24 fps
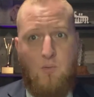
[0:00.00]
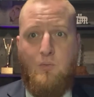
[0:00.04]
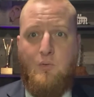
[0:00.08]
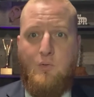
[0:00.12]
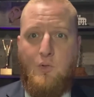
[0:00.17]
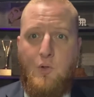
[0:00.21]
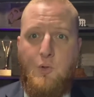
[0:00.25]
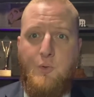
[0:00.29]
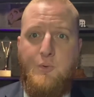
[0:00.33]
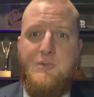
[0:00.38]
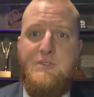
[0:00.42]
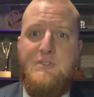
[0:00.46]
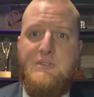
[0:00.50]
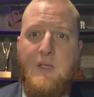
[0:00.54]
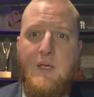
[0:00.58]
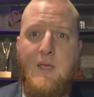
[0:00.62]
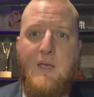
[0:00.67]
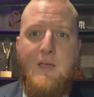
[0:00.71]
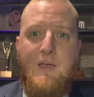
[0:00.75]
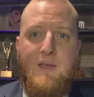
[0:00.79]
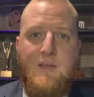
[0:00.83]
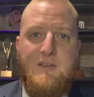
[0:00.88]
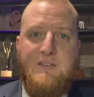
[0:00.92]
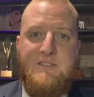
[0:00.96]
loose
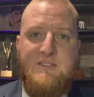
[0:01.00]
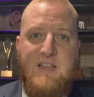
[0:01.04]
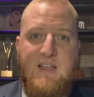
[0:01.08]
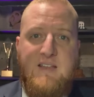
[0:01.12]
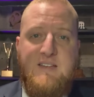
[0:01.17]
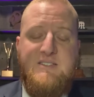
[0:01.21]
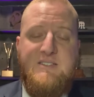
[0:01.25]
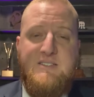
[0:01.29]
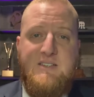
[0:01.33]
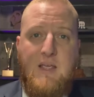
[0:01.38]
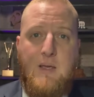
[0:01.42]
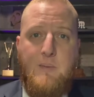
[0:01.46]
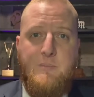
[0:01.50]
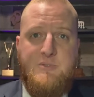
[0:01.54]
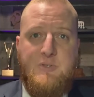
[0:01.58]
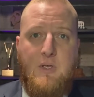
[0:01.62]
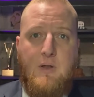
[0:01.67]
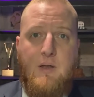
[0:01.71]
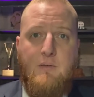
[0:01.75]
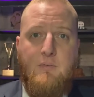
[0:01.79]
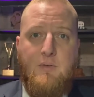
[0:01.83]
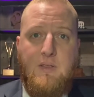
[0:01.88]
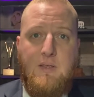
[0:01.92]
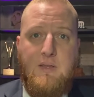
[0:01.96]
date stamps
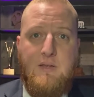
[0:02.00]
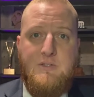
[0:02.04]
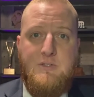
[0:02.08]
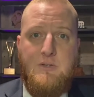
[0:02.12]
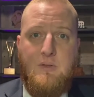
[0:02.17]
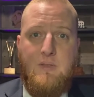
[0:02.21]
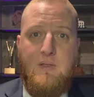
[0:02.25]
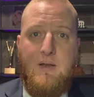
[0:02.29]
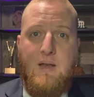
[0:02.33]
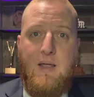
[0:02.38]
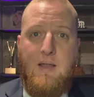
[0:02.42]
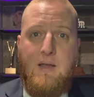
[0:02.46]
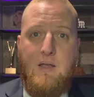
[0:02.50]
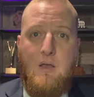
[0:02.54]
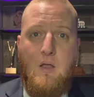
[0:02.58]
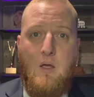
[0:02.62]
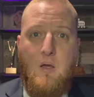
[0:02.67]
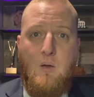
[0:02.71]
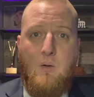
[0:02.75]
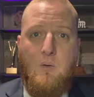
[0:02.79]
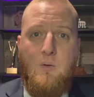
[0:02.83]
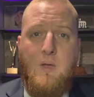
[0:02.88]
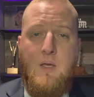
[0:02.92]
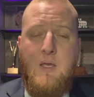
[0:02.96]
on everything so that I
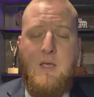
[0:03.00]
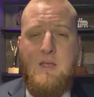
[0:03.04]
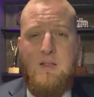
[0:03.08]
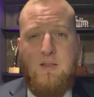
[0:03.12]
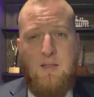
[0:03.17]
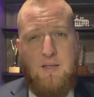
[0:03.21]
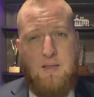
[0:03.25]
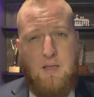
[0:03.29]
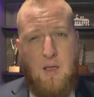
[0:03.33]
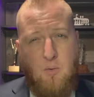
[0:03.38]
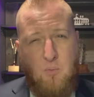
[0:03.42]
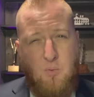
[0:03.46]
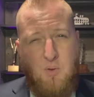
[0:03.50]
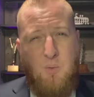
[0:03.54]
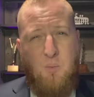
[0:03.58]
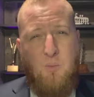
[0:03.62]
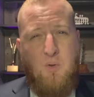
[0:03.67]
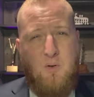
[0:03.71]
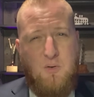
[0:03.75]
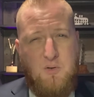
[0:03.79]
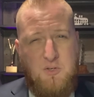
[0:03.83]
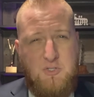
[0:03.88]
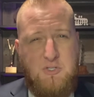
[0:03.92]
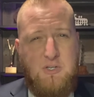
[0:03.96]
know, like, I really
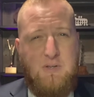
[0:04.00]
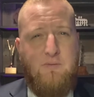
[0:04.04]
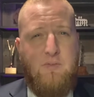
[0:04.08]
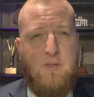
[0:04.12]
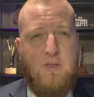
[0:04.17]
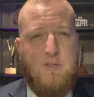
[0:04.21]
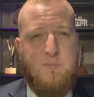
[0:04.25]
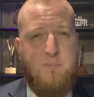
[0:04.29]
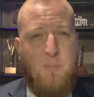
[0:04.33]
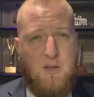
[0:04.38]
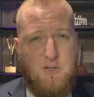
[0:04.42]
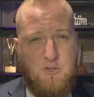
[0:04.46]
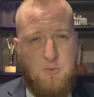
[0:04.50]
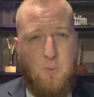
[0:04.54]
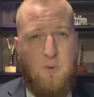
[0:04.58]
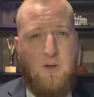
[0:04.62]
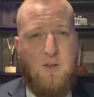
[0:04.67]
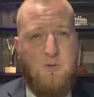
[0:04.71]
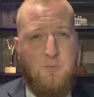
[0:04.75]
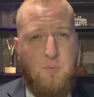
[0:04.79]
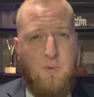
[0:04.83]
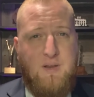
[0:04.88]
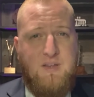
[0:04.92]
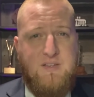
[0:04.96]
want to achieve this by
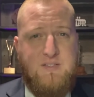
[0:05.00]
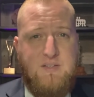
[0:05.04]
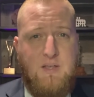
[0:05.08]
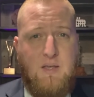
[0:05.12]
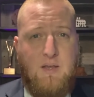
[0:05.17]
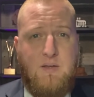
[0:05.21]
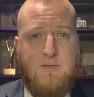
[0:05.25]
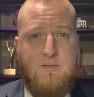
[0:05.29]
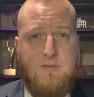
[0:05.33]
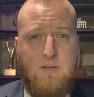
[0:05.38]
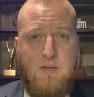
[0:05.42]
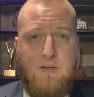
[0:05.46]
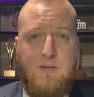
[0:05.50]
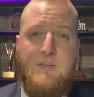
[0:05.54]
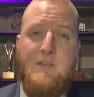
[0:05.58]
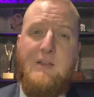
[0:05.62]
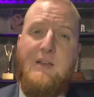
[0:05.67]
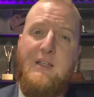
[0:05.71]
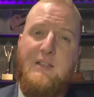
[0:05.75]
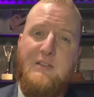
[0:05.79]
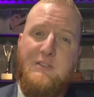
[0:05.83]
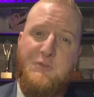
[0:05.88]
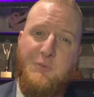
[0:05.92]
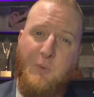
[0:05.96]
2026, and
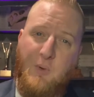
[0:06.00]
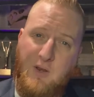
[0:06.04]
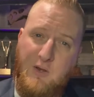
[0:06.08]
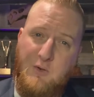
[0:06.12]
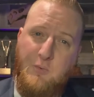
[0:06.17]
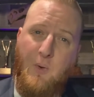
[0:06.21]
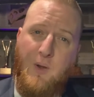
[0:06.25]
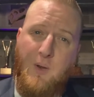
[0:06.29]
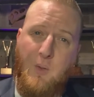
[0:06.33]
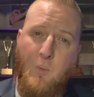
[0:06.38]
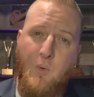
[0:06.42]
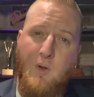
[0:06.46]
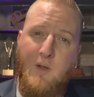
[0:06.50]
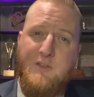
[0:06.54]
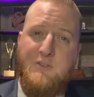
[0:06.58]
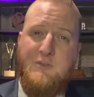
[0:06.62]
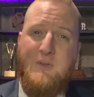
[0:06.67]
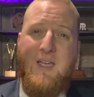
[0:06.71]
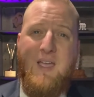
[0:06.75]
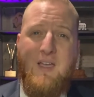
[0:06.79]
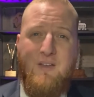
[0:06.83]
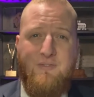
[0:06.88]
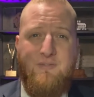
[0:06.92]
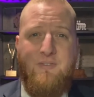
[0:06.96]
today's 2021,
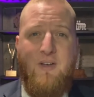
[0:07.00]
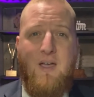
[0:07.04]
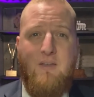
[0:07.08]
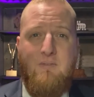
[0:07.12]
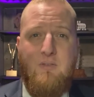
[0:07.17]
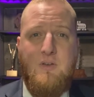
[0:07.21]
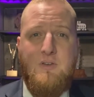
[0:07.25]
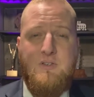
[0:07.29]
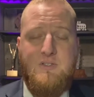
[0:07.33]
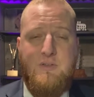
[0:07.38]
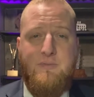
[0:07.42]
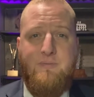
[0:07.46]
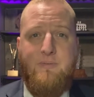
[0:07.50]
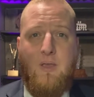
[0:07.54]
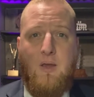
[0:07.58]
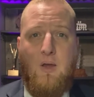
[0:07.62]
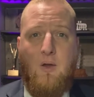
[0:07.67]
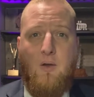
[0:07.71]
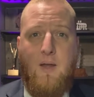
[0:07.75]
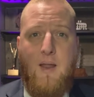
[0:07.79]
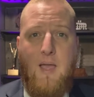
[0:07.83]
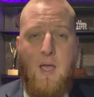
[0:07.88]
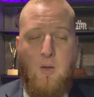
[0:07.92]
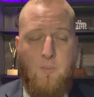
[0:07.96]
so I got 5 years to
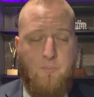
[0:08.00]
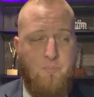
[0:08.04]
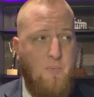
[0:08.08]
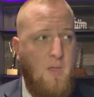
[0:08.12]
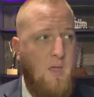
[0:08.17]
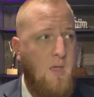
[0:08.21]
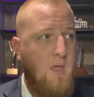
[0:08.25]
figure it out.